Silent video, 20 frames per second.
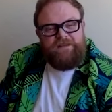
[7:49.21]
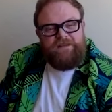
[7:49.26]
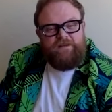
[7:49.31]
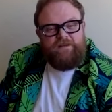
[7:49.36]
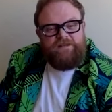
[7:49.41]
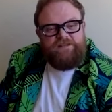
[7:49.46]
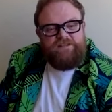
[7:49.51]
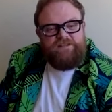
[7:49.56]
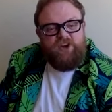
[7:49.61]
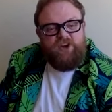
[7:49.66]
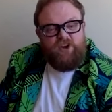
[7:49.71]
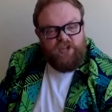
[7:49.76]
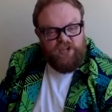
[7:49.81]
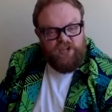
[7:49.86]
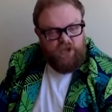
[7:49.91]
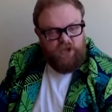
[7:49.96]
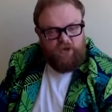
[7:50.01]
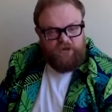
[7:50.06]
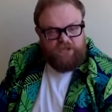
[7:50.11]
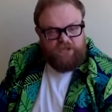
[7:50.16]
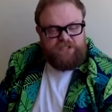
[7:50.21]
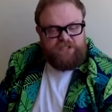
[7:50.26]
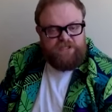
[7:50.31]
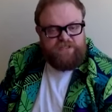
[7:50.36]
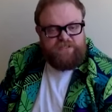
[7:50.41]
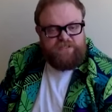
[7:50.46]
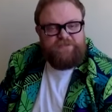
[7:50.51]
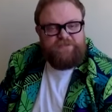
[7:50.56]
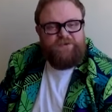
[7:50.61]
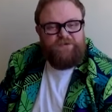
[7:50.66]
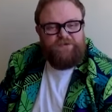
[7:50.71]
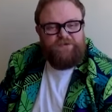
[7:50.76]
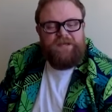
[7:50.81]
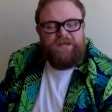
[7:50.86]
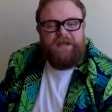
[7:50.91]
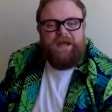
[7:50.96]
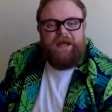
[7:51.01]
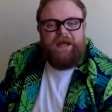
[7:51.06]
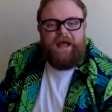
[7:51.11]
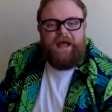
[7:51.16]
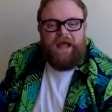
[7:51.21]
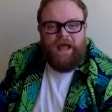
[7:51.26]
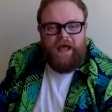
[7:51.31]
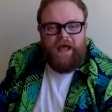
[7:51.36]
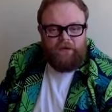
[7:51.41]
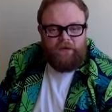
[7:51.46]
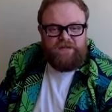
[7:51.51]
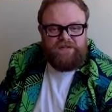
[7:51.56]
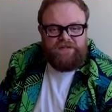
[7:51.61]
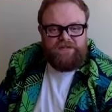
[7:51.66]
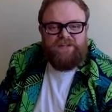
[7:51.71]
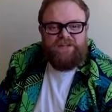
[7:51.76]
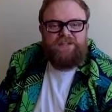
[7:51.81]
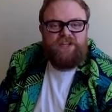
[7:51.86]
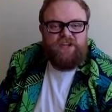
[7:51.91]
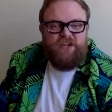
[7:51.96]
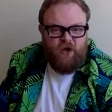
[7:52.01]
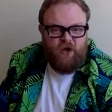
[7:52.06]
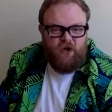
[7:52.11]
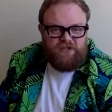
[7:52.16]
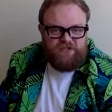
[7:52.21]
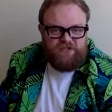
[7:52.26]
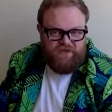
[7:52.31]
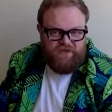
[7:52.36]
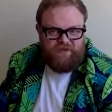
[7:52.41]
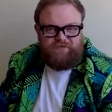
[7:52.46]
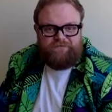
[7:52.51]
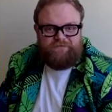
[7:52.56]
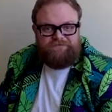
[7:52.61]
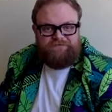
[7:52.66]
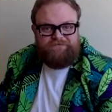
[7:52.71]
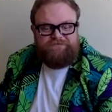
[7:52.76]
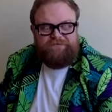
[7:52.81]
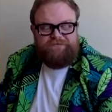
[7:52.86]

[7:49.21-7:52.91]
There was an archaeologist called Howard Carter,